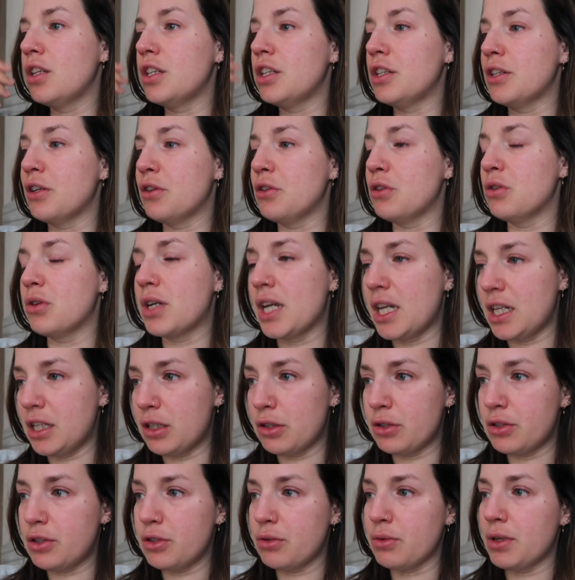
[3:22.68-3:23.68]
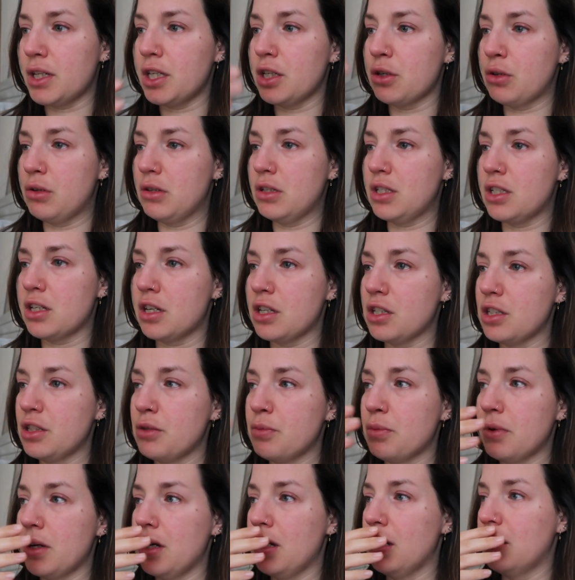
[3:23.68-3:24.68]
You know, you'll get used to it, you'll
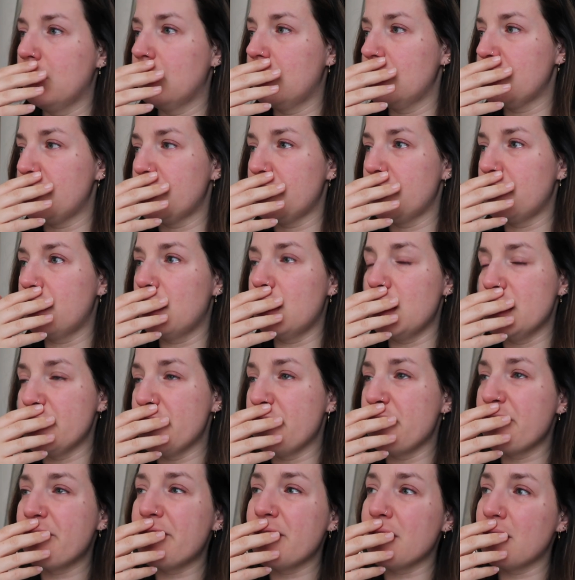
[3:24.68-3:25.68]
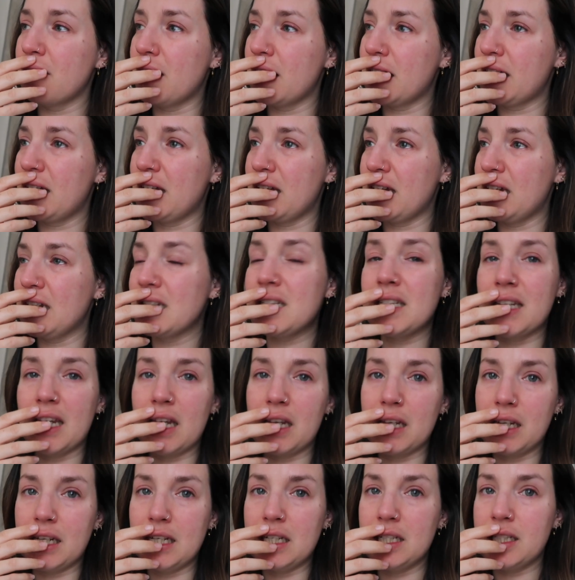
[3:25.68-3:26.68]
adjust, but I don't feel like it is
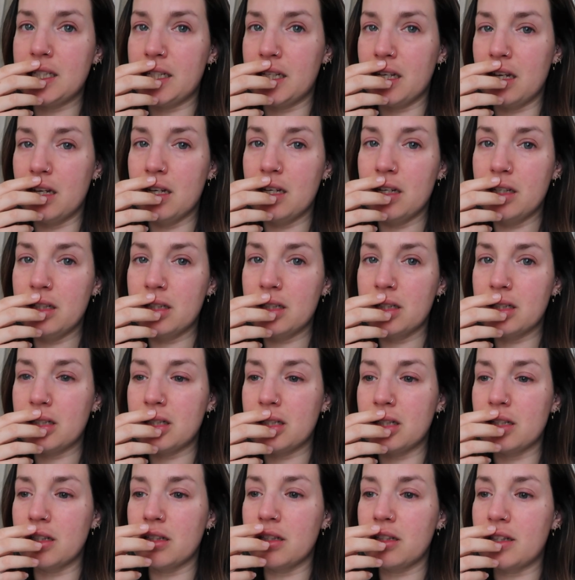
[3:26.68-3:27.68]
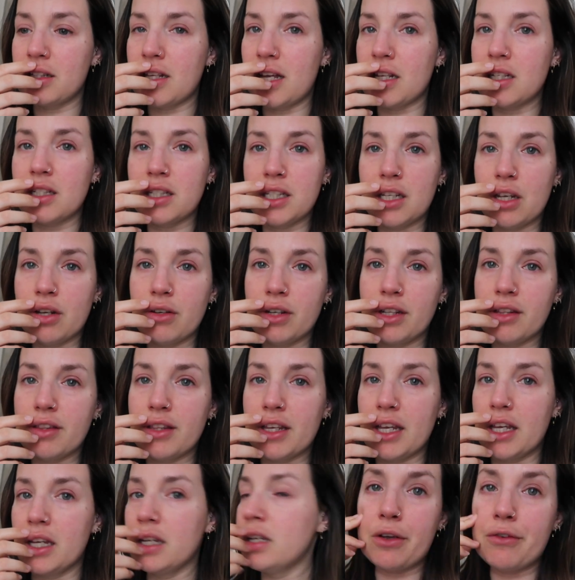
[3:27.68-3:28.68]
getting easier. So that's the only
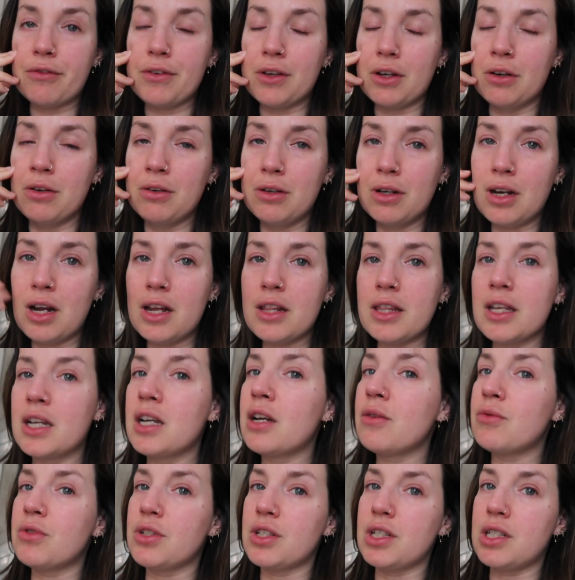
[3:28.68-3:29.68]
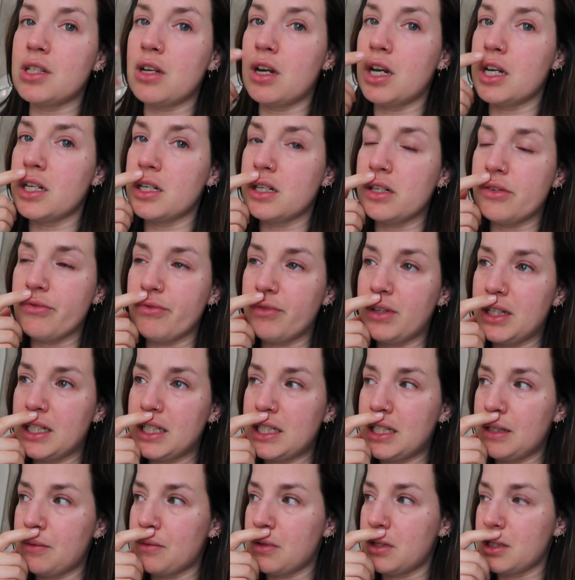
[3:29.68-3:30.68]
thing. I think I'm just tired. I didn't really
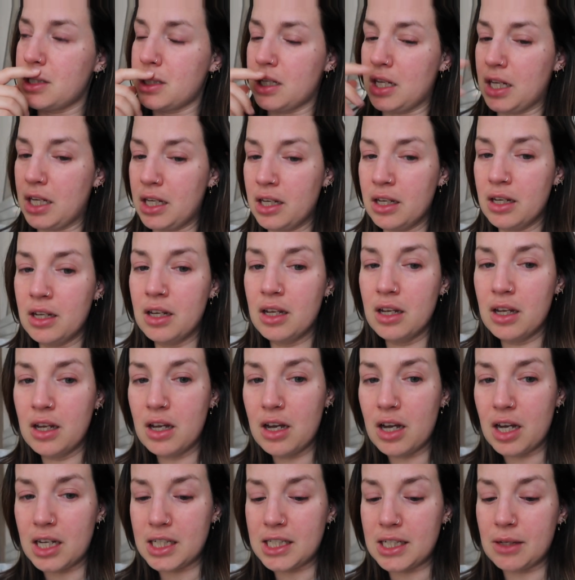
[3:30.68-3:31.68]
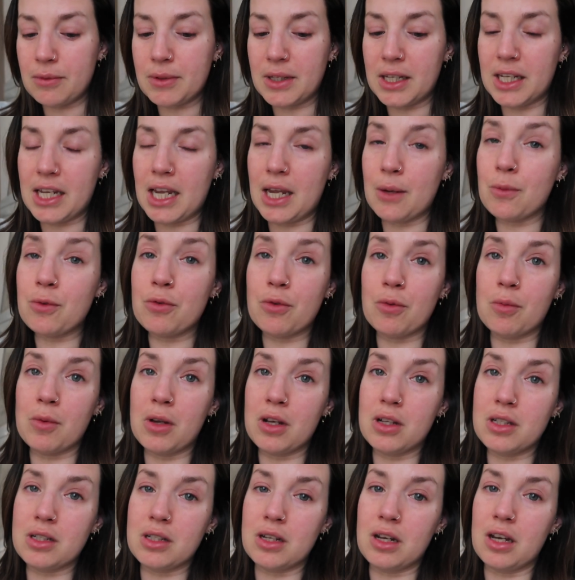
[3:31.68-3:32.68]
sleep last night. I slept in Gabe's room
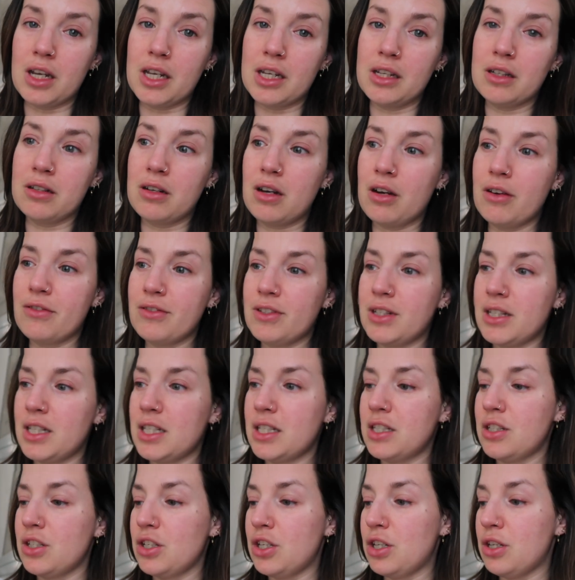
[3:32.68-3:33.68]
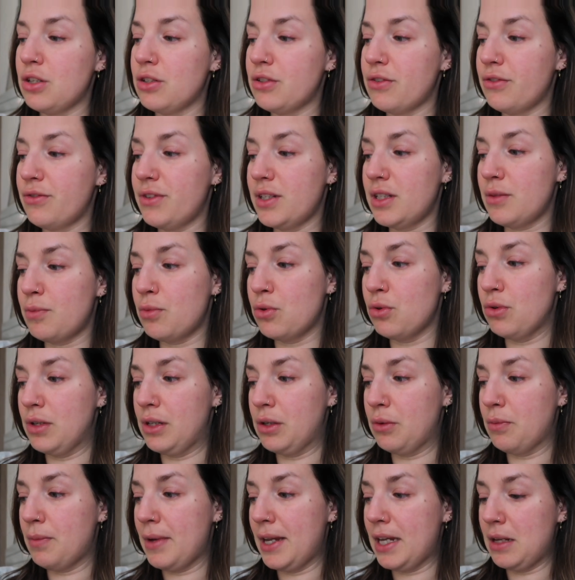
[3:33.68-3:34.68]
last night after this news of this poor
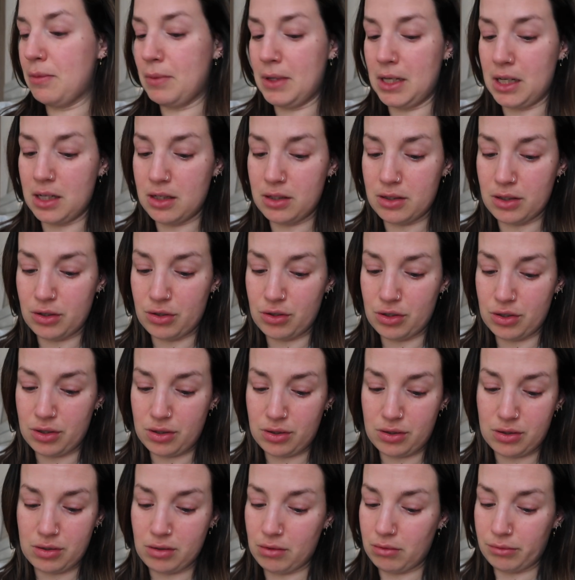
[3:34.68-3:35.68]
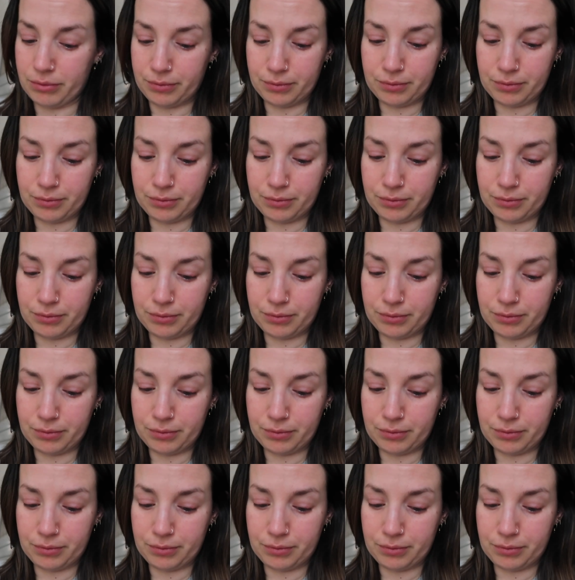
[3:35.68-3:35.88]
little baby because I just